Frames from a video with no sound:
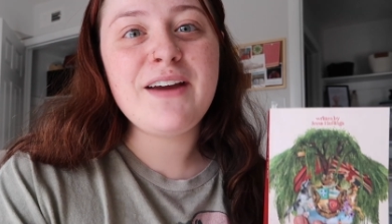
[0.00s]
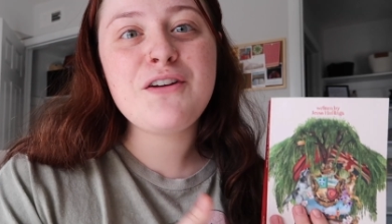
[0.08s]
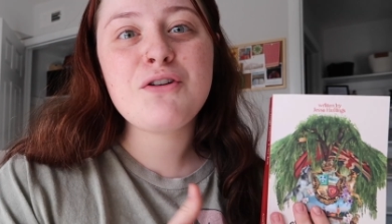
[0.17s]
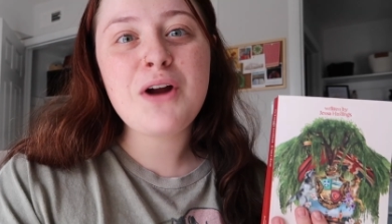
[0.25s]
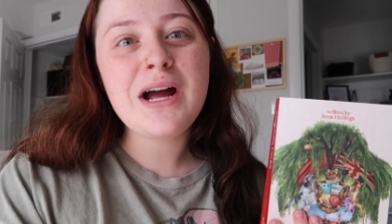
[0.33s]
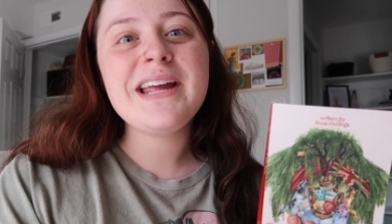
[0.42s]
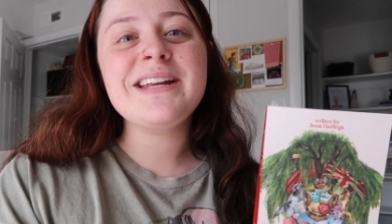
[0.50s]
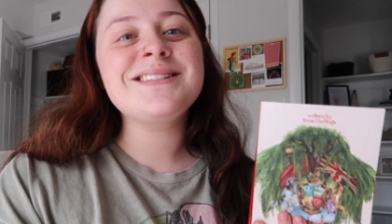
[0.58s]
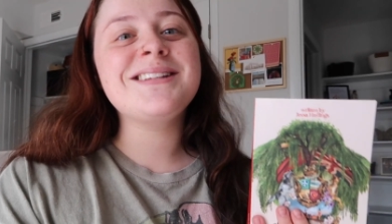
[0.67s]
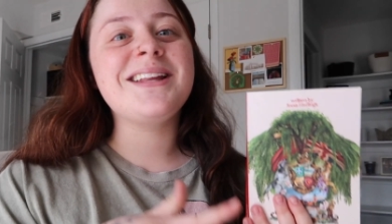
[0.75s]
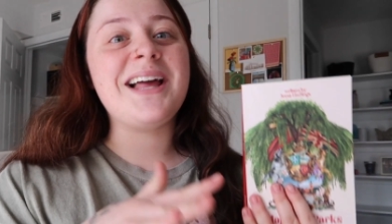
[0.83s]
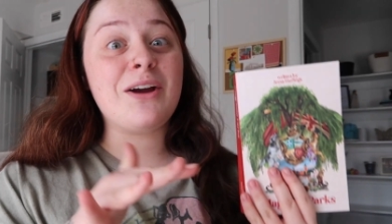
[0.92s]
If you're not
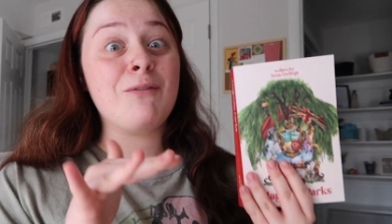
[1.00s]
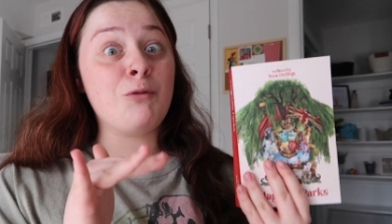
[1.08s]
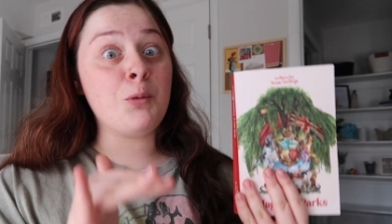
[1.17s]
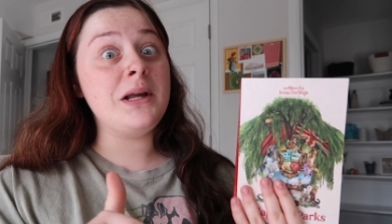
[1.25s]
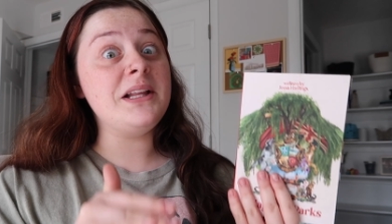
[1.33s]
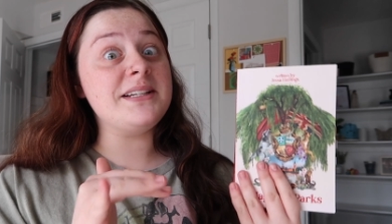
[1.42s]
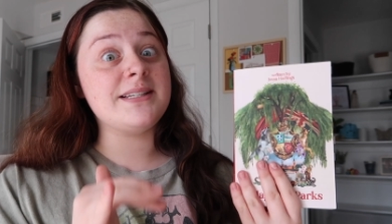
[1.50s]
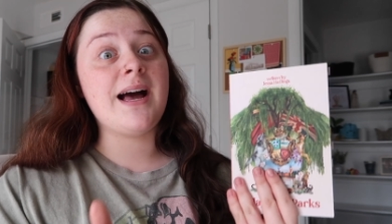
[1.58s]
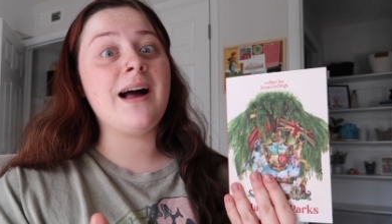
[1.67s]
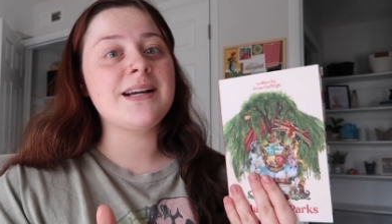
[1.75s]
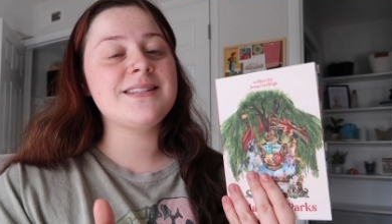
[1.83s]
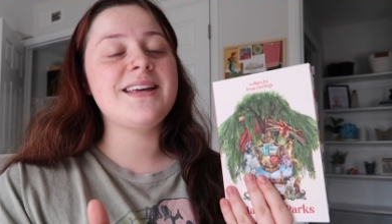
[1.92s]
into like really
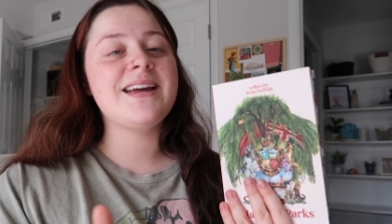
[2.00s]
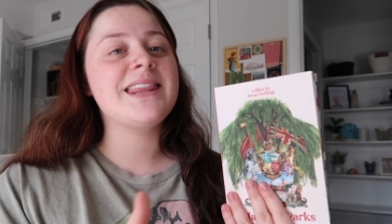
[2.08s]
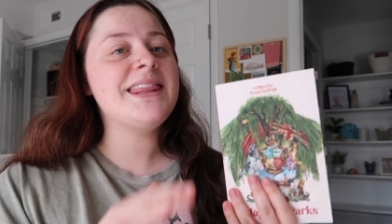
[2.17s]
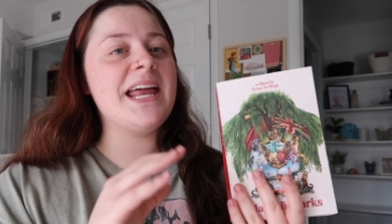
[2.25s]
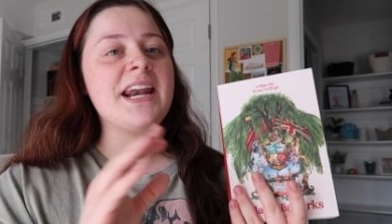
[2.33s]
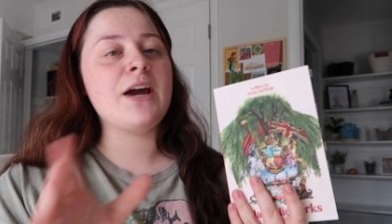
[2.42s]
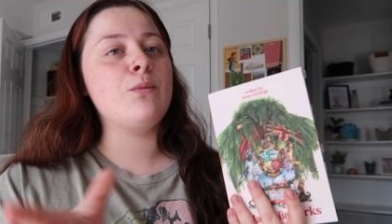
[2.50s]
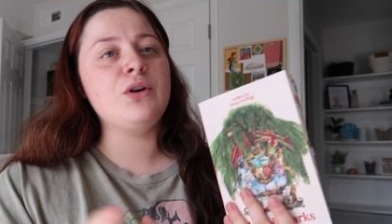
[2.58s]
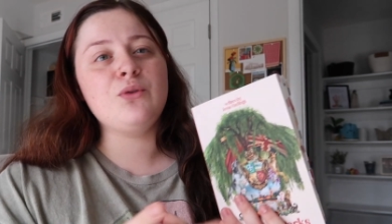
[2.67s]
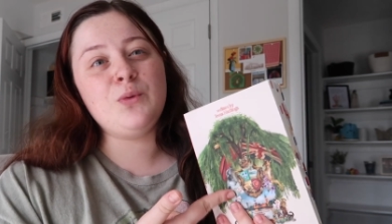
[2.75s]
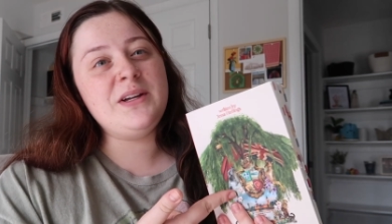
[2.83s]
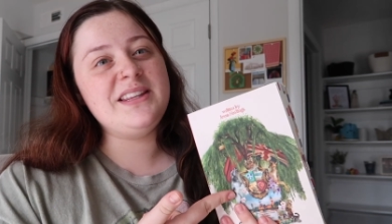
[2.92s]
toxic, then I
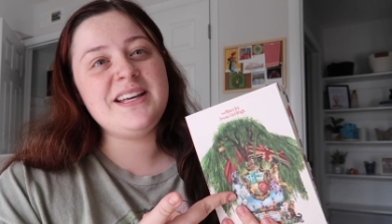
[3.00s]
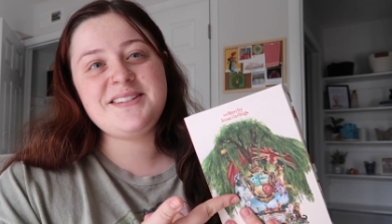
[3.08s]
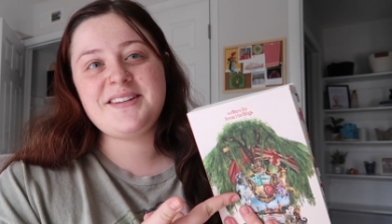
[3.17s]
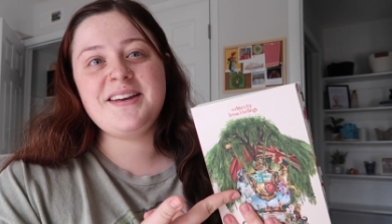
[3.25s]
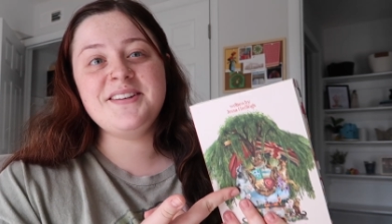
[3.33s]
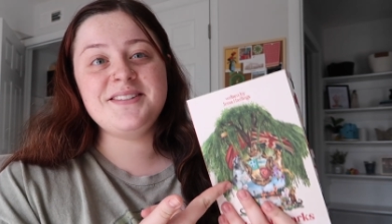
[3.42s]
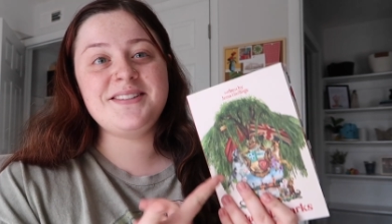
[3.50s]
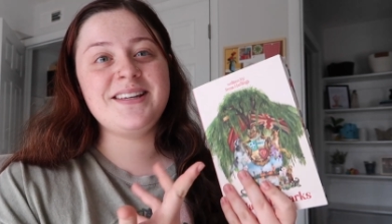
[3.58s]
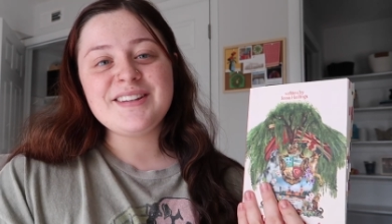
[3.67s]
wouldn't read this, because